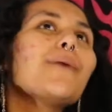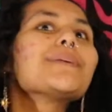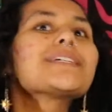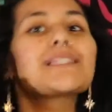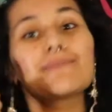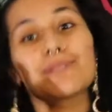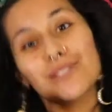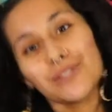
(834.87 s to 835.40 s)

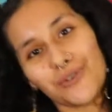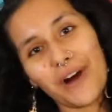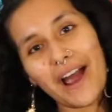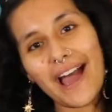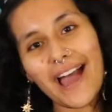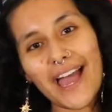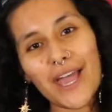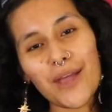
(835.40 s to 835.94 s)

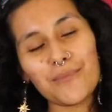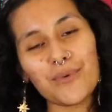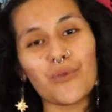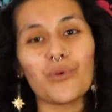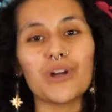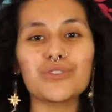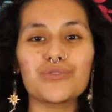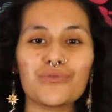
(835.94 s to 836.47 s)
Subscribe.
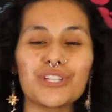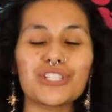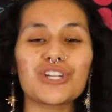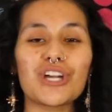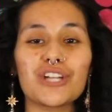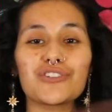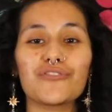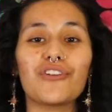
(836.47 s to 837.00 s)
Once we reach
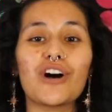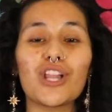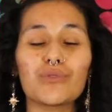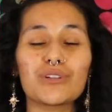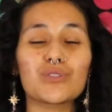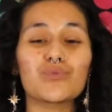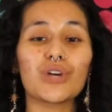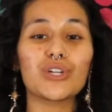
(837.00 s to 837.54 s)
100
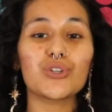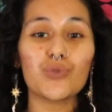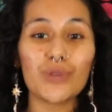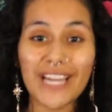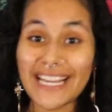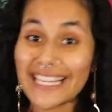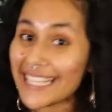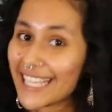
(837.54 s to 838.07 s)
followers, we are doing
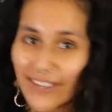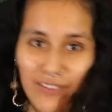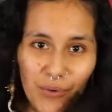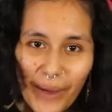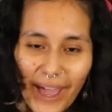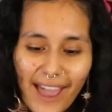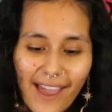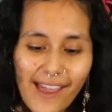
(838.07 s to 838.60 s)
a
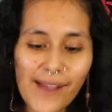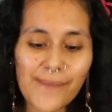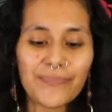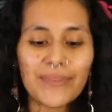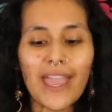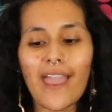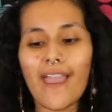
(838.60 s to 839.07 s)
giveaway.